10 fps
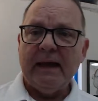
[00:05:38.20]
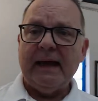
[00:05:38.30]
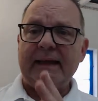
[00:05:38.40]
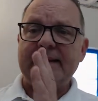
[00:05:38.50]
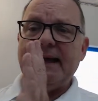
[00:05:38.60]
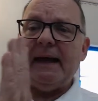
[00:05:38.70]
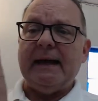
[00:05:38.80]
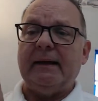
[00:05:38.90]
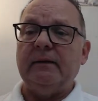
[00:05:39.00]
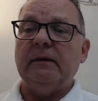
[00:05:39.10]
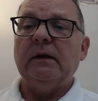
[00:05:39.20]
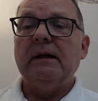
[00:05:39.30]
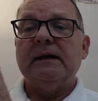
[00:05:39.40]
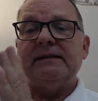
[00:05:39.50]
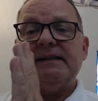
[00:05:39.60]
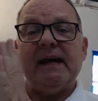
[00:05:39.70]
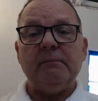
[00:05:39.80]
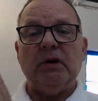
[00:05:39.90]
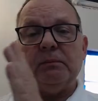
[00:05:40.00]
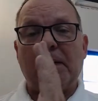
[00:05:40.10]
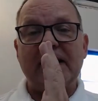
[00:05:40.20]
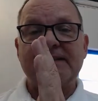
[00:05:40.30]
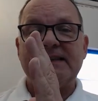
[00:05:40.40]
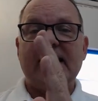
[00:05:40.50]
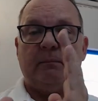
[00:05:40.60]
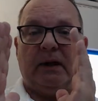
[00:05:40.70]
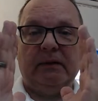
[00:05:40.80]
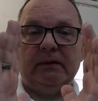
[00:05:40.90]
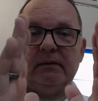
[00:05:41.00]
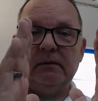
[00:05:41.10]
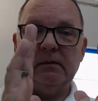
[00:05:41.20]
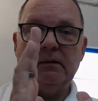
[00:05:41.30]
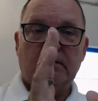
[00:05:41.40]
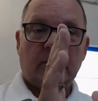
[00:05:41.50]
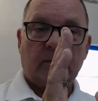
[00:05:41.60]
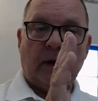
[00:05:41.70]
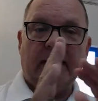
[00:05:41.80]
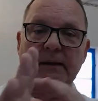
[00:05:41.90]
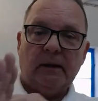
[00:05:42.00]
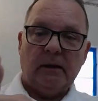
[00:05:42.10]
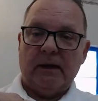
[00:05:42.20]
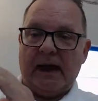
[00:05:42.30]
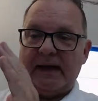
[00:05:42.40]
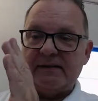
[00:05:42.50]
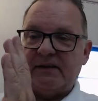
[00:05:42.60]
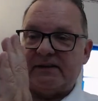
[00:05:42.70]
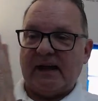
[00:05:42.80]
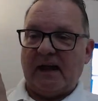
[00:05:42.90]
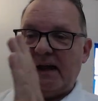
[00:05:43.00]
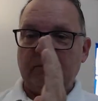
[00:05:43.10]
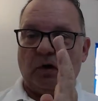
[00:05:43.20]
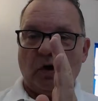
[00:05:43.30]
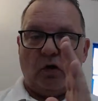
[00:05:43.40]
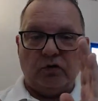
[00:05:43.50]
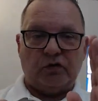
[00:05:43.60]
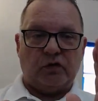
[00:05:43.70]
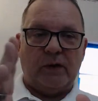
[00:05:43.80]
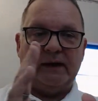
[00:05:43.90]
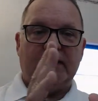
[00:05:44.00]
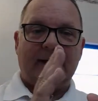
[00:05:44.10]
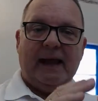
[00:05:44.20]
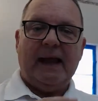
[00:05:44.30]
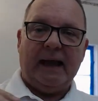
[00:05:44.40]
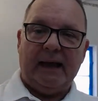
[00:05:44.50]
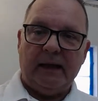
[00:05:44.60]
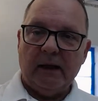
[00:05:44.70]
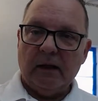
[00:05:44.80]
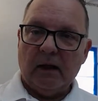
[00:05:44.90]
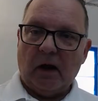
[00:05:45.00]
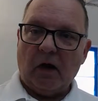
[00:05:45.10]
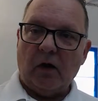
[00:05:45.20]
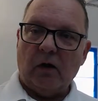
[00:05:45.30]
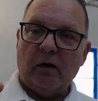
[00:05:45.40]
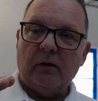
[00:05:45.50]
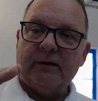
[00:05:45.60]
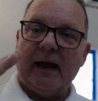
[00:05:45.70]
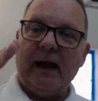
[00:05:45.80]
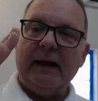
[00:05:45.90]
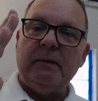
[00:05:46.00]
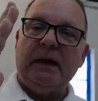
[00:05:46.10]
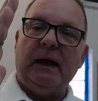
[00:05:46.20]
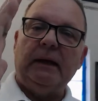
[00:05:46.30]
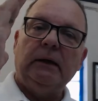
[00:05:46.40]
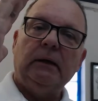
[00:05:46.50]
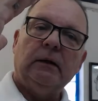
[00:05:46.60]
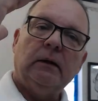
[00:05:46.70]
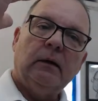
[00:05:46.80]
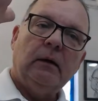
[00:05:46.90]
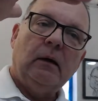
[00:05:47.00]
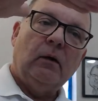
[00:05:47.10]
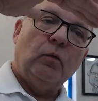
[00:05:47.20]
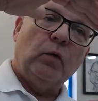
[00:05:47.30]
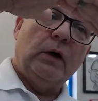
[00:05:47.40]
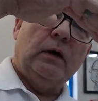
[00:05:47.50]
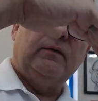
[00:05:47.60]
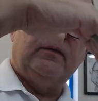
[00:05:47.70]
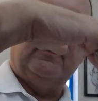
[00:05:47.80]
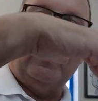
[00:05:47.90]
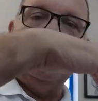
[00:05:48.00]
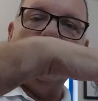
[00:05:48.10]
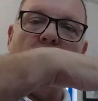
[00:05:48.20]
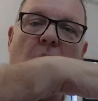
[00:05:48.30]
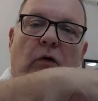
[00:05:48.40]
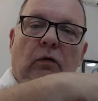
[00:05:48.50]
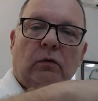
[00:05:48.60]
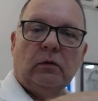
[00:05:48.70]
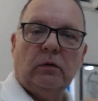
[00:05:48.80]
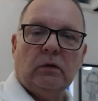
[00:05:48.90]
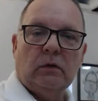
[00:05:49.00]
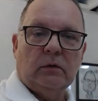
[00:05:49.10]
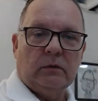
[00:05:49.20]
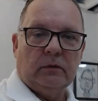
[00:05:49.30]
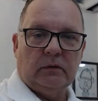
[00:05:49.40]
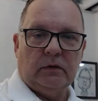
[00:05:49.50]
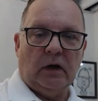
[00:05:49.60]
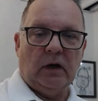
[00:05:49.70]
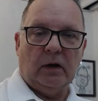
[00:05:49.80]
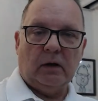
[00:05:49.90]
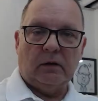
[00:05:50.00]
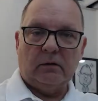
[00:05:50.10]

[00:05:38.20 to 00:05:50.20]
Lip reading: And then segment by segment, right? As the time goes during the day, our timing will follow the